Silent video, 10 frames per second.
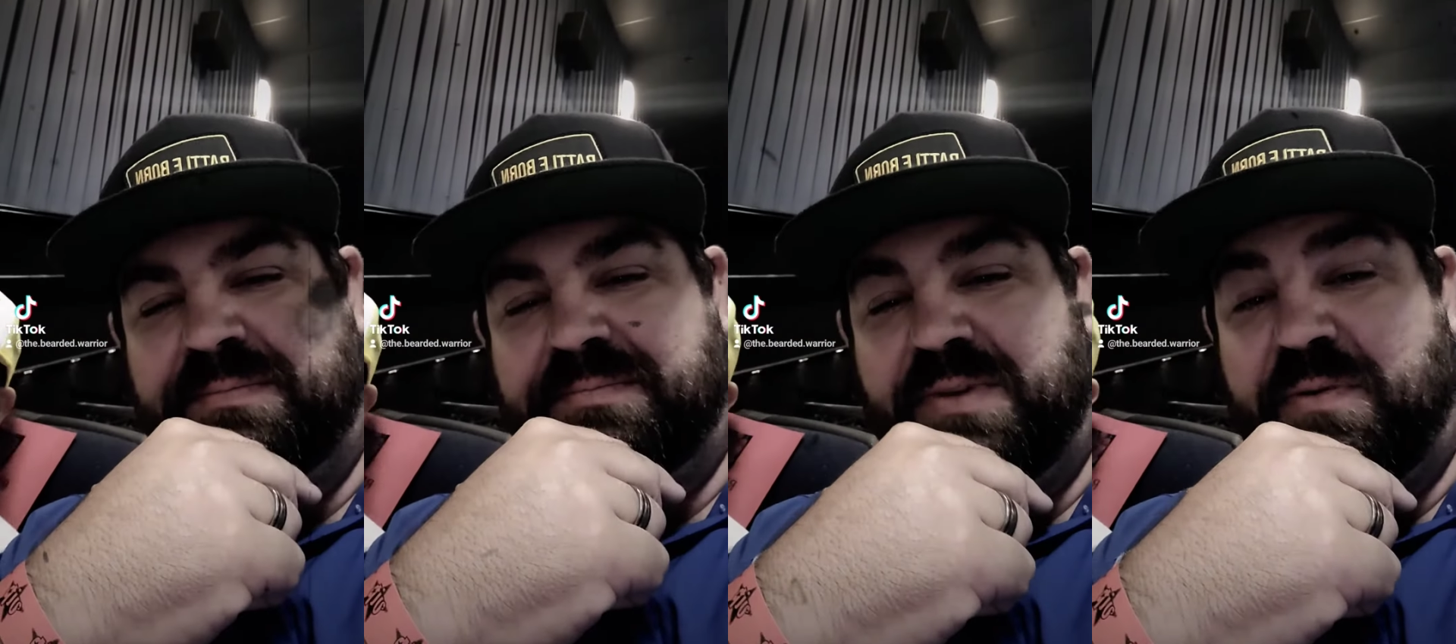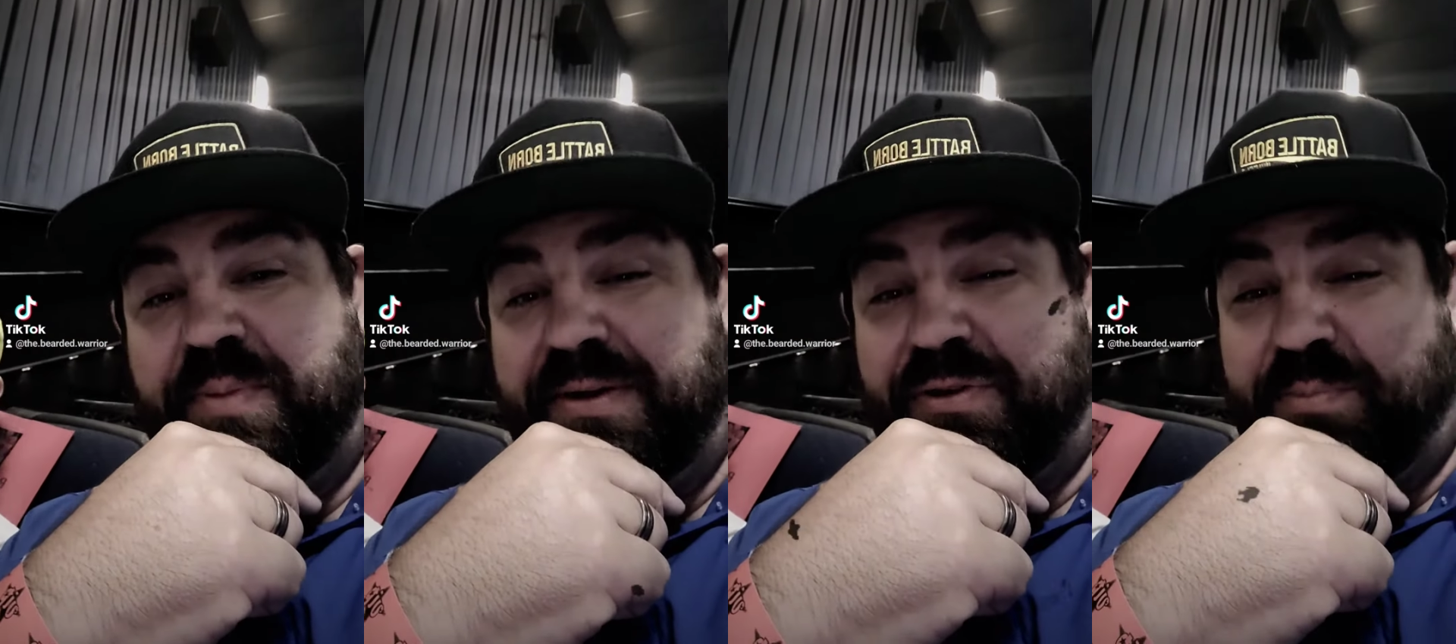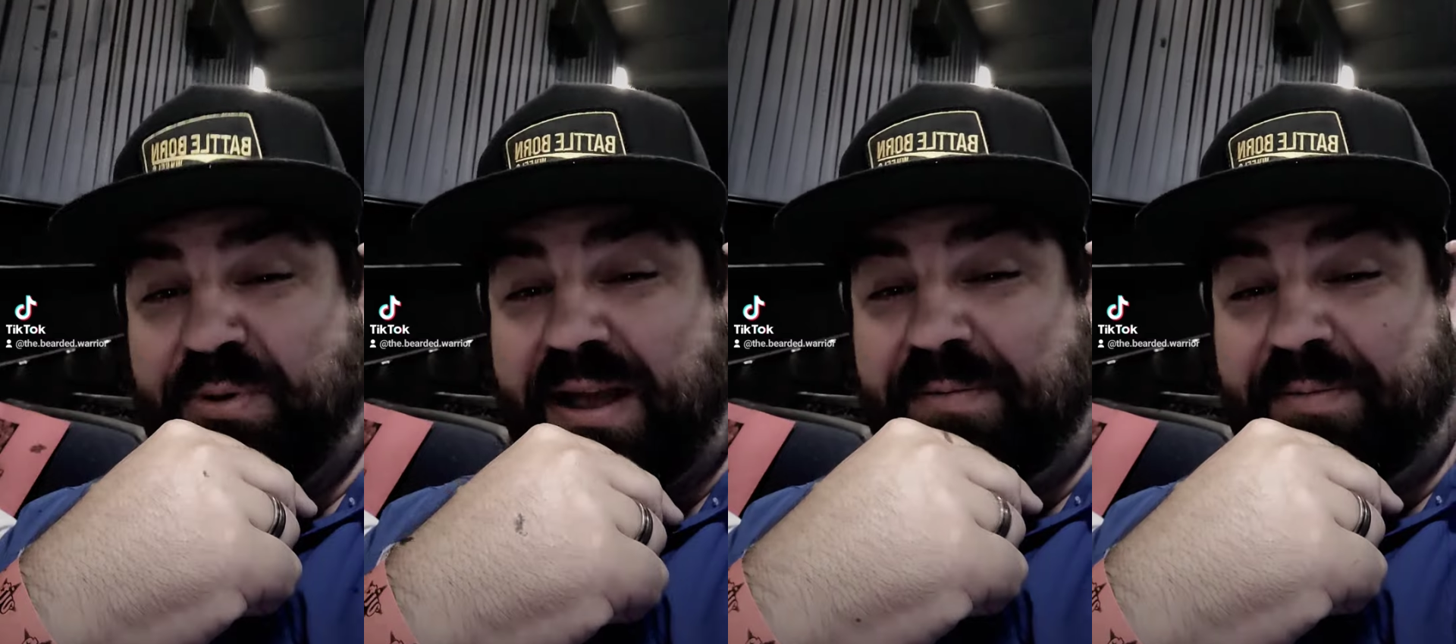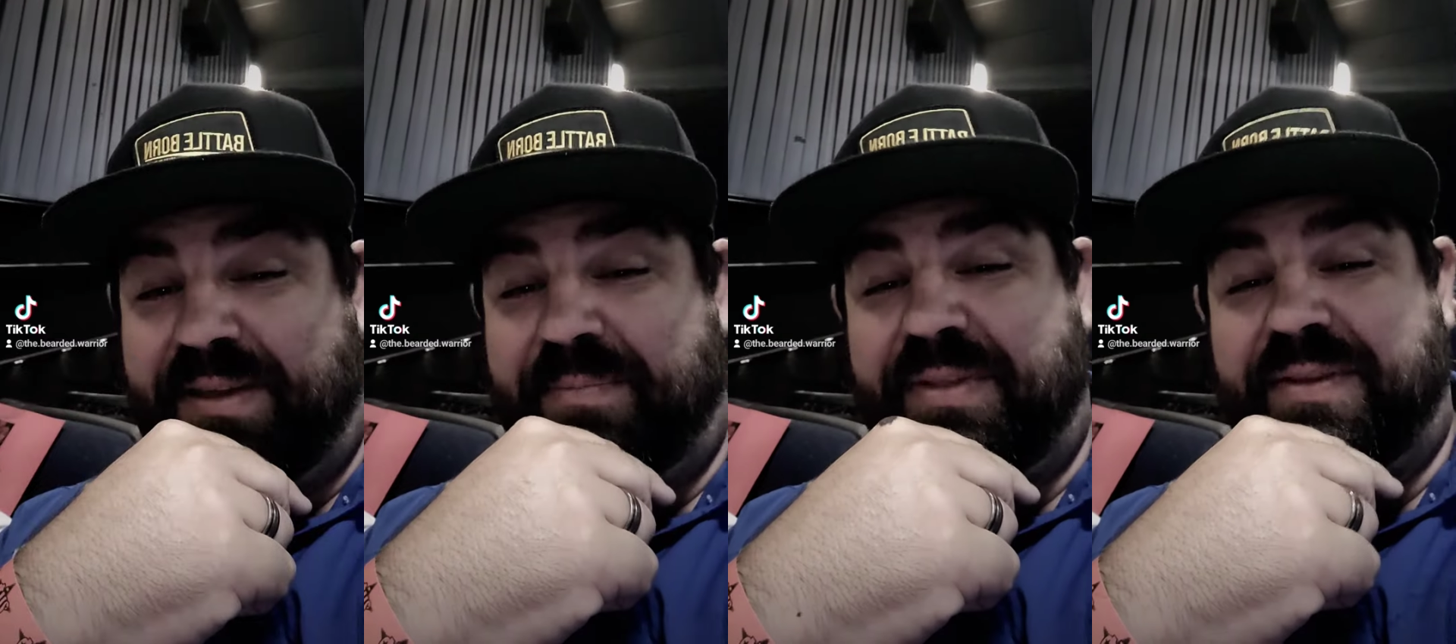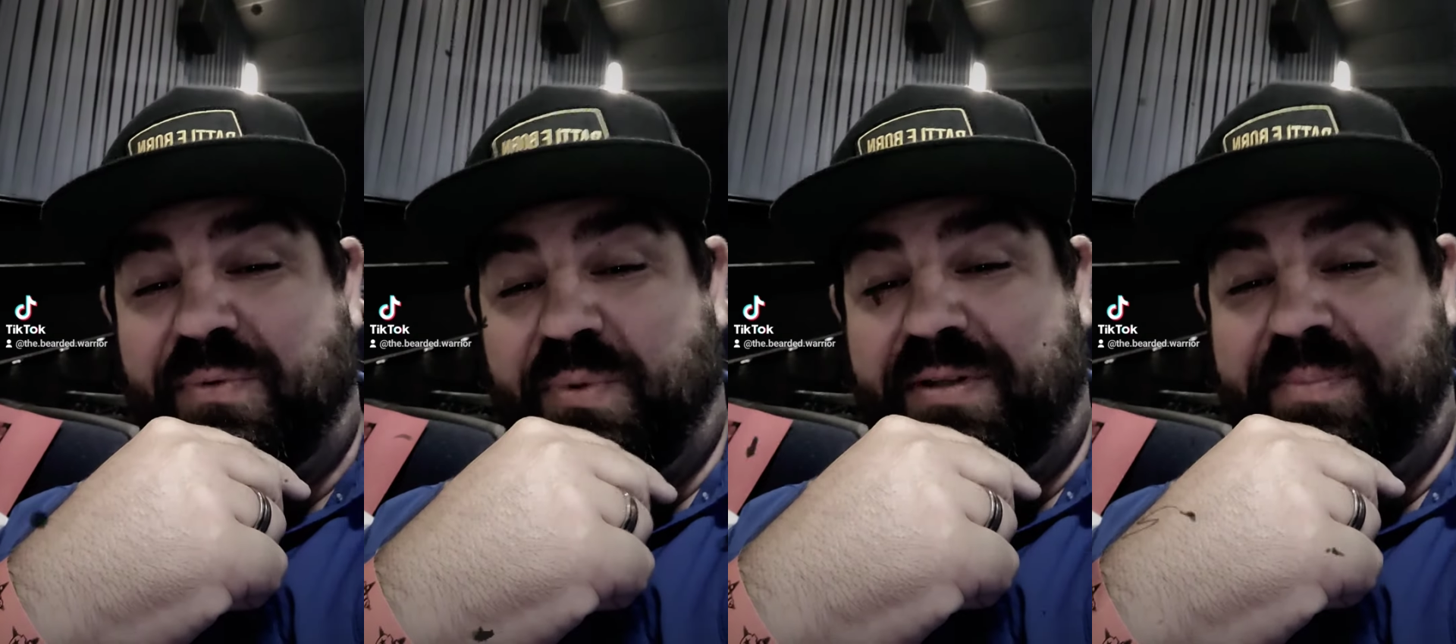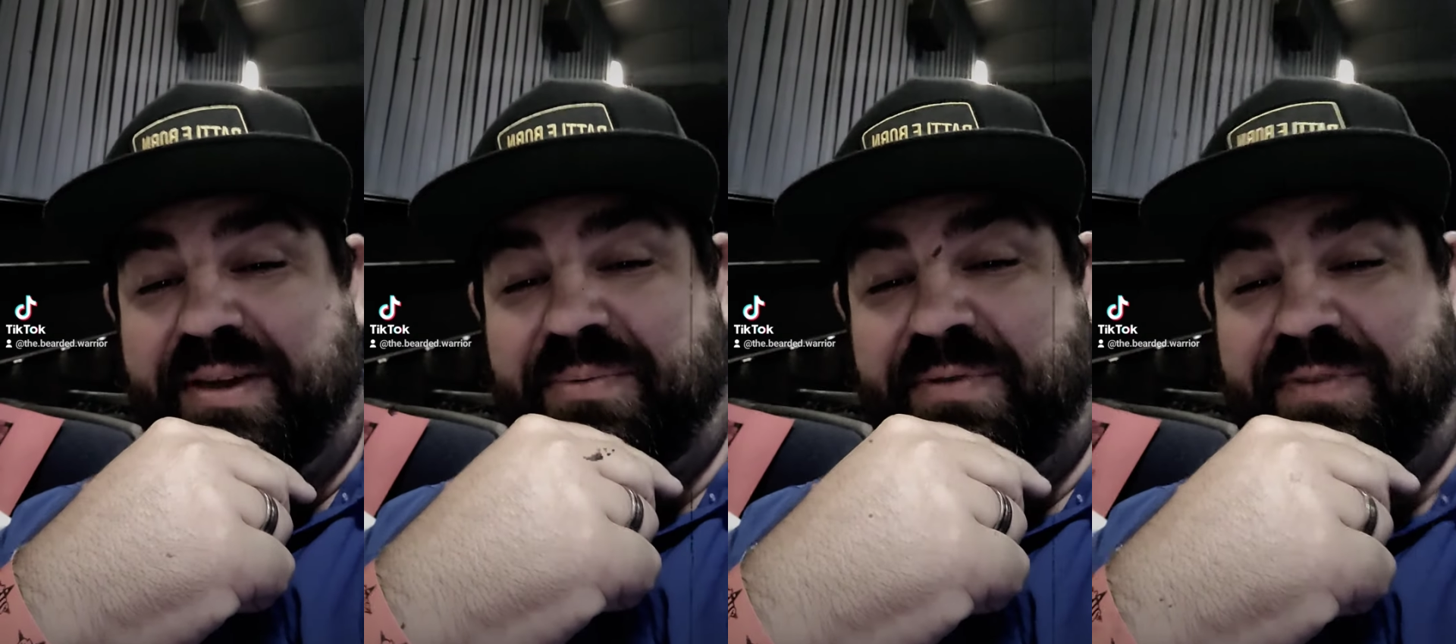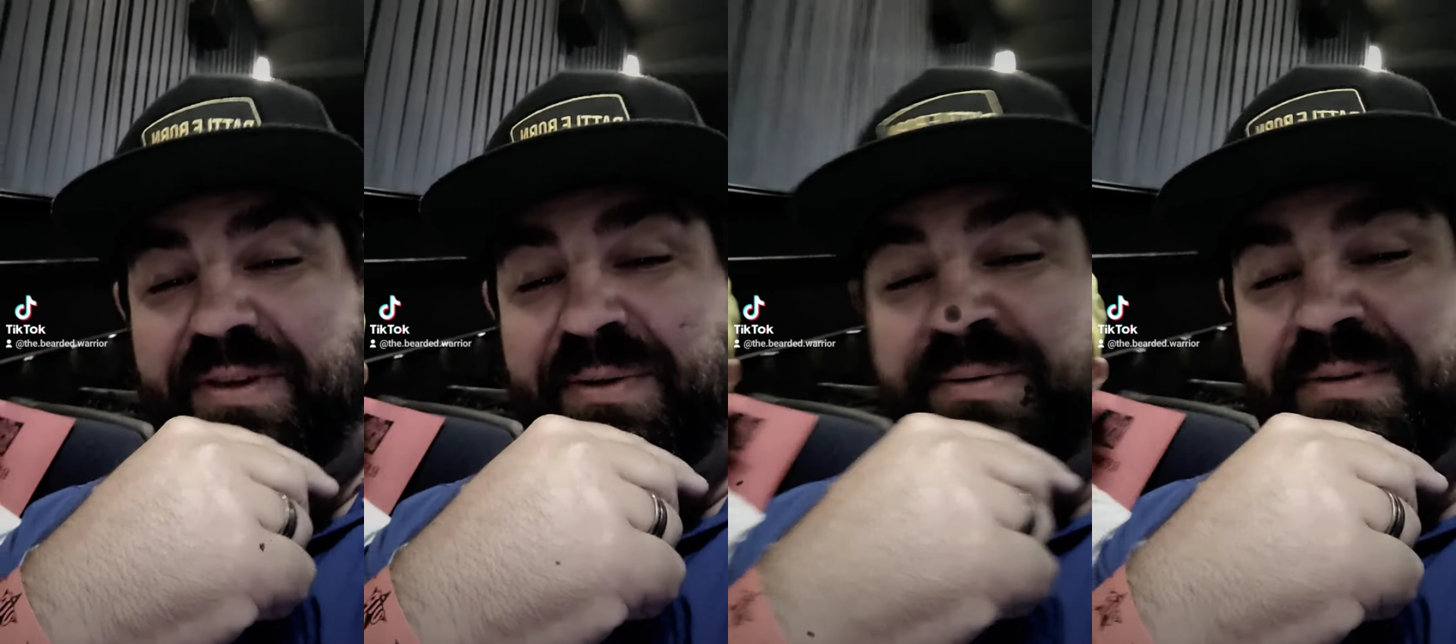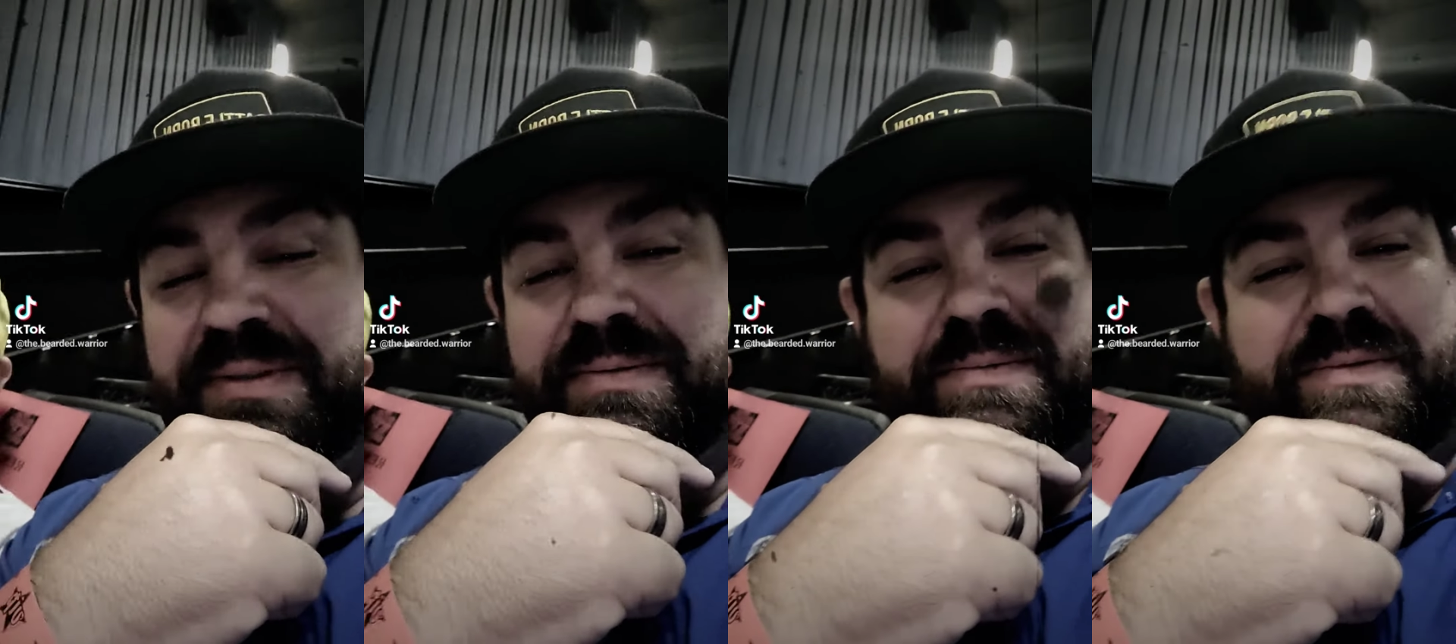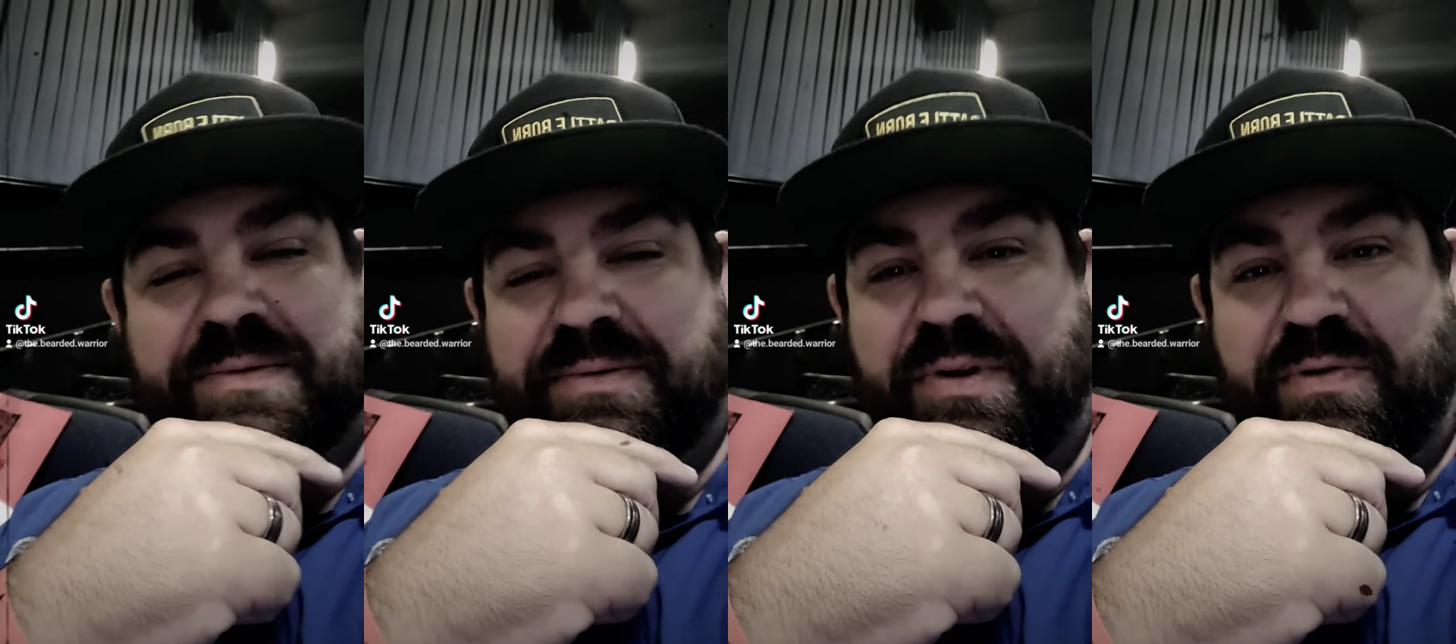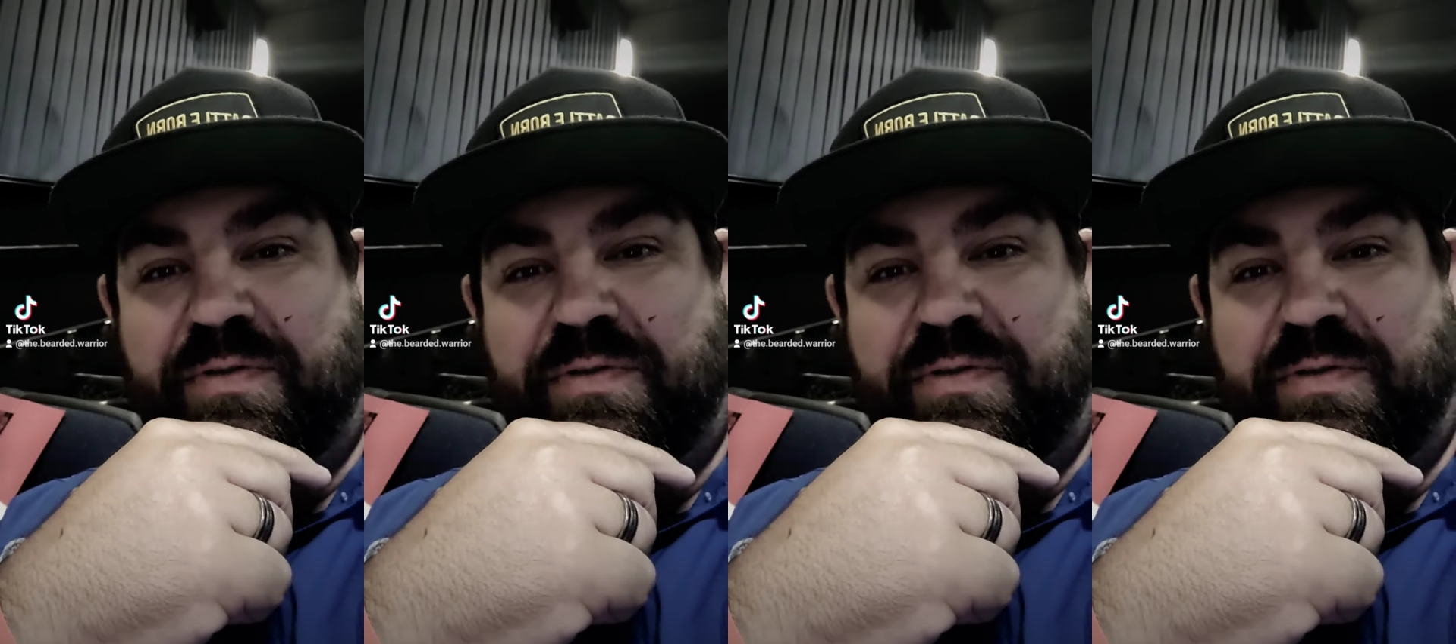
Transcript: no picture probably, but there will be a review. No